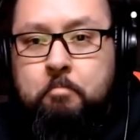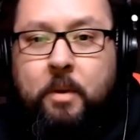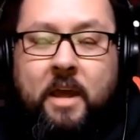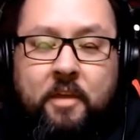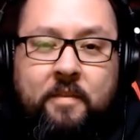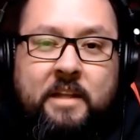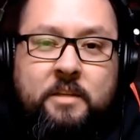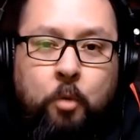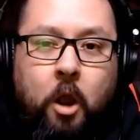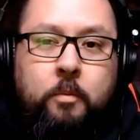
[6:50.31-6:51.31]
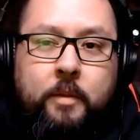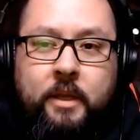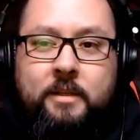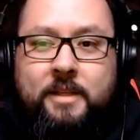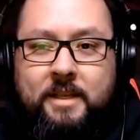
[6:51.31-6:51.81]
But I think that's probably
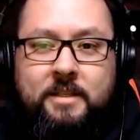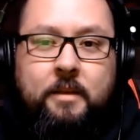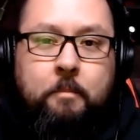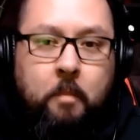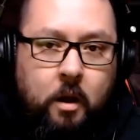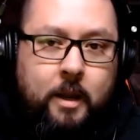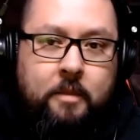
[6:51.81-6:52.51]
a decent mark.